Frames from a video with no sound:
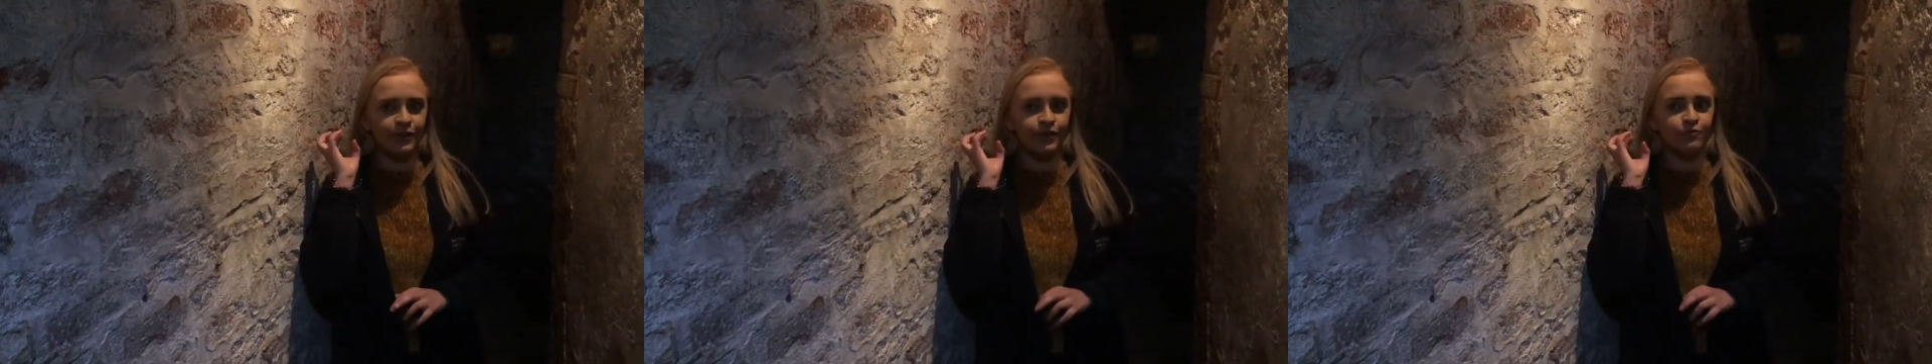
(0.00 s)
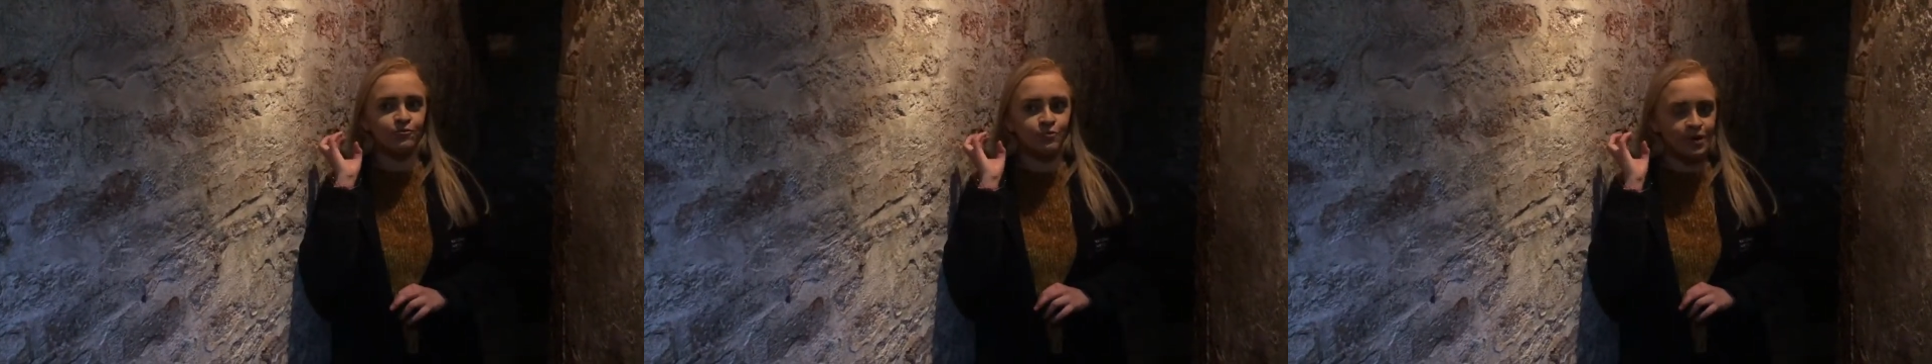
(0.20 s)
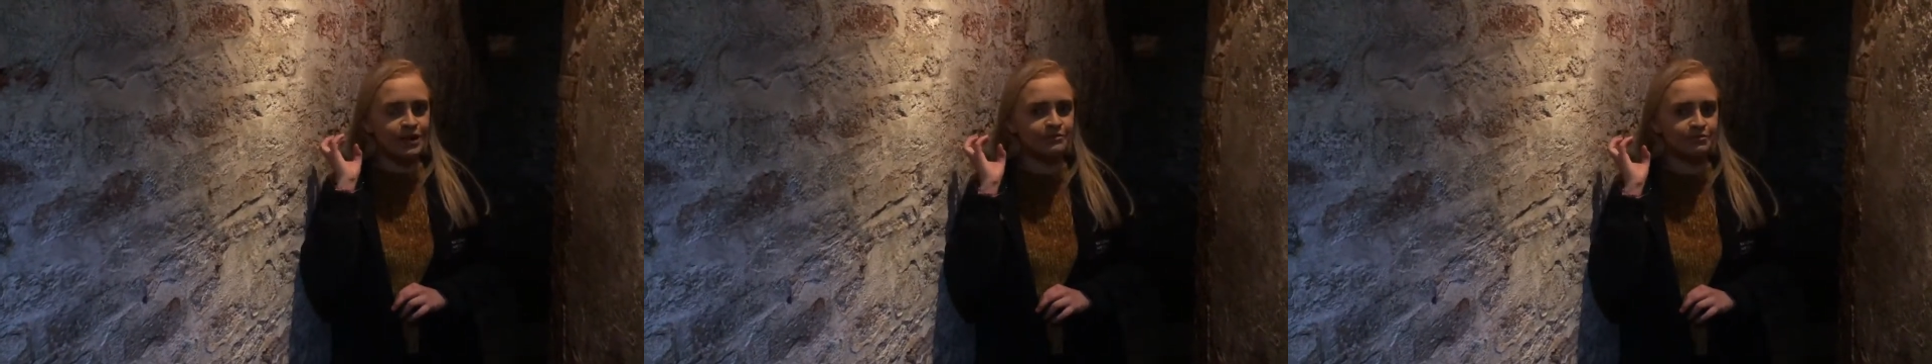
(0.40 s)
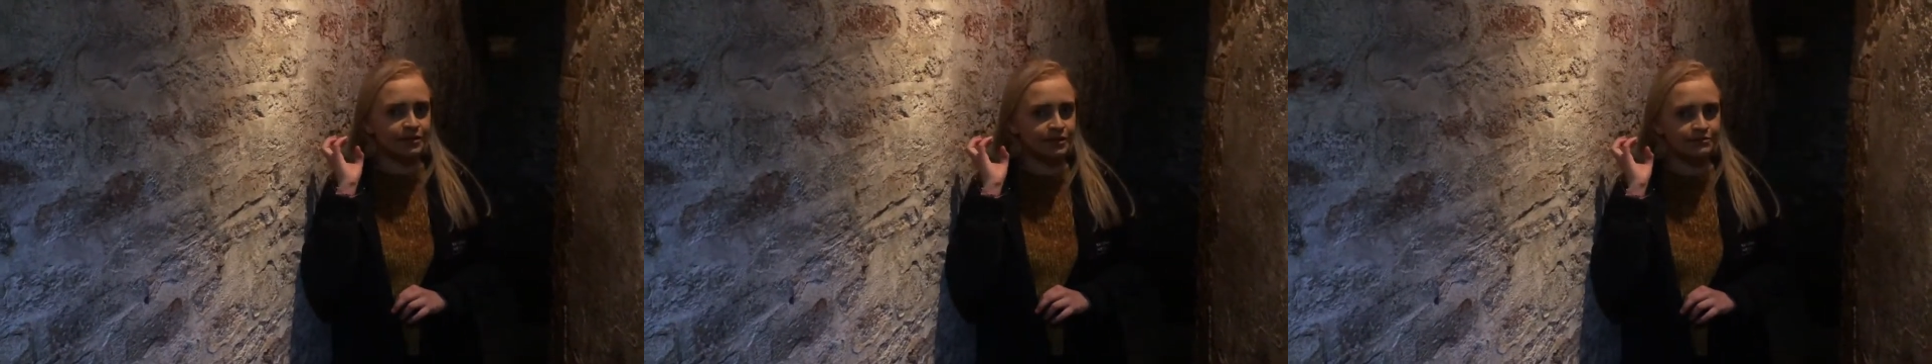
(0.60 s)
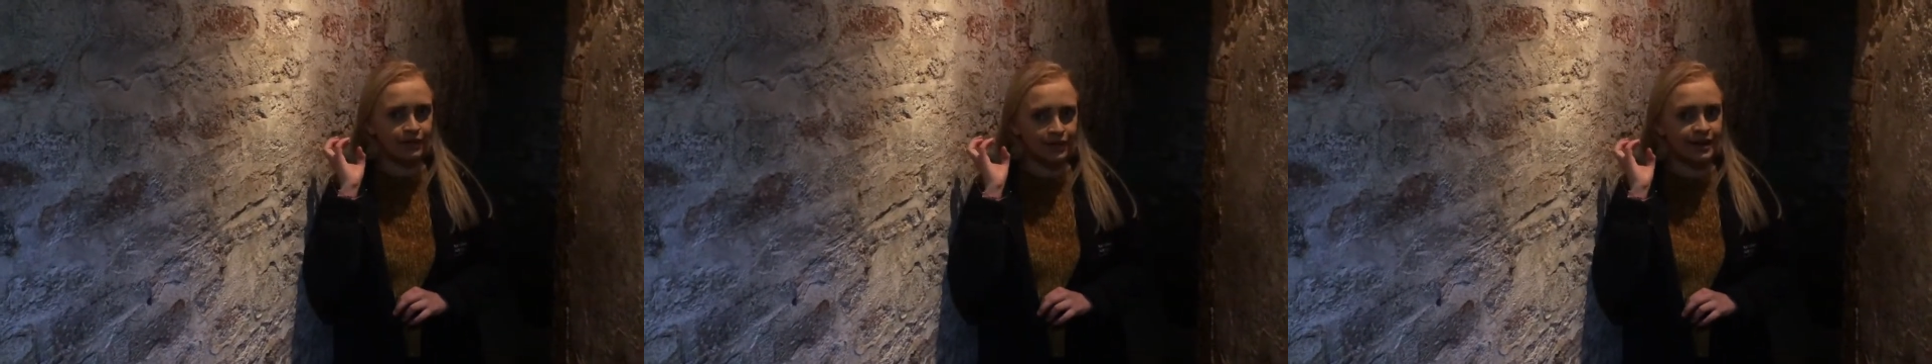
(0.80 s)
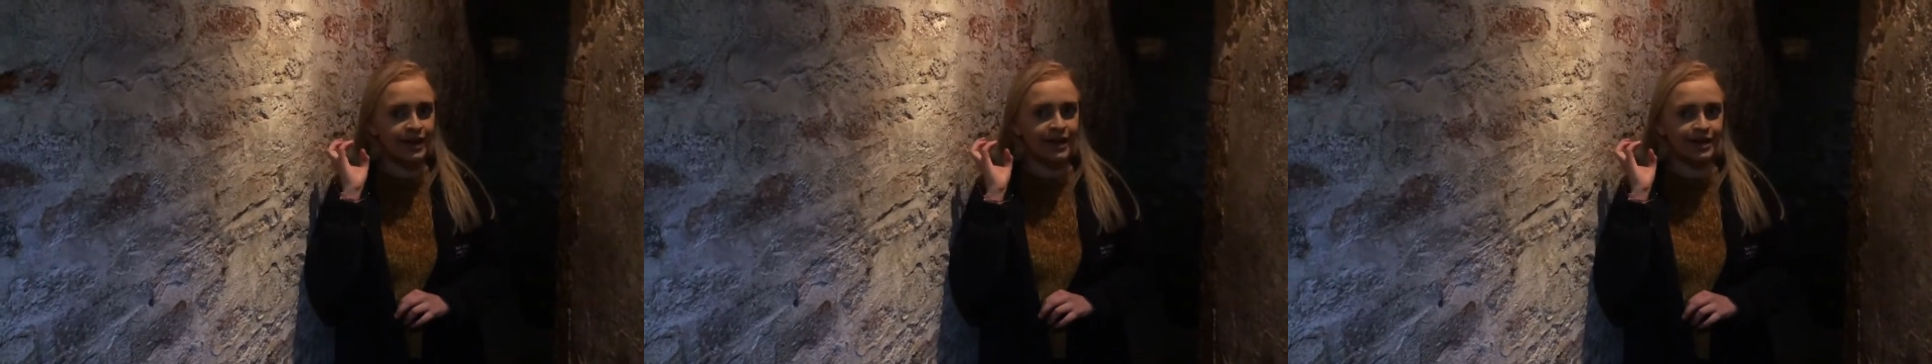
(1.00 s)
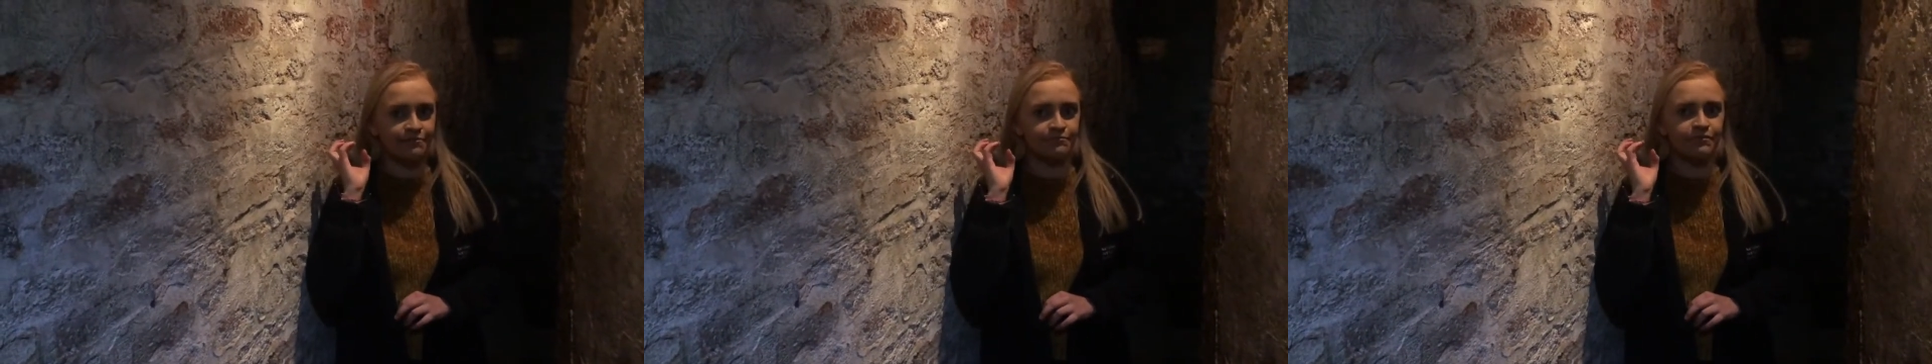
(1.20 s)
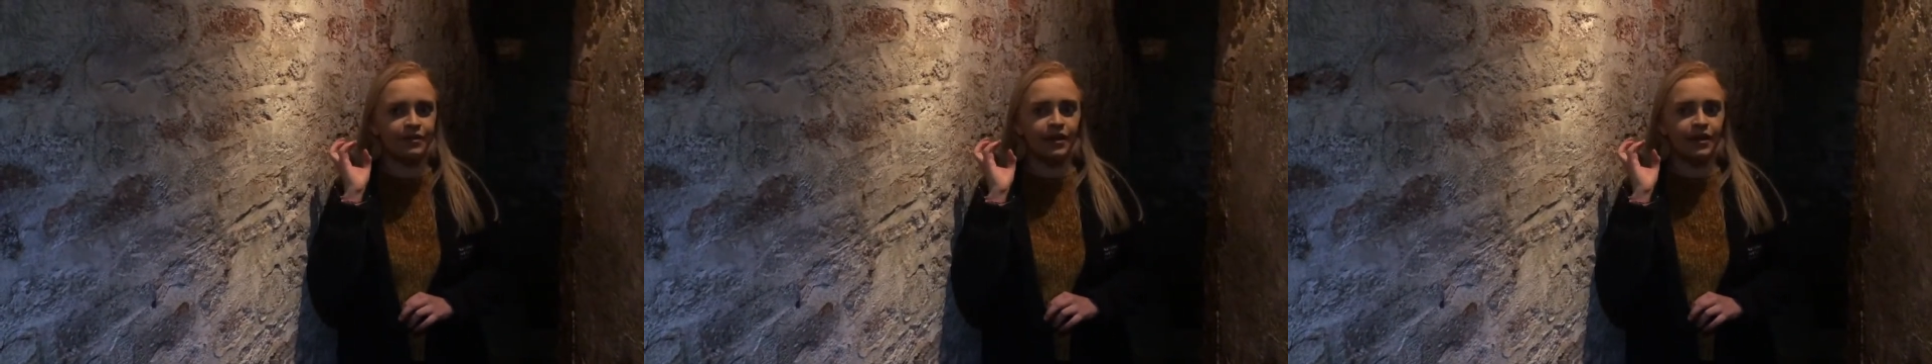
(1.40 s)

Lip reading: that whispered my name.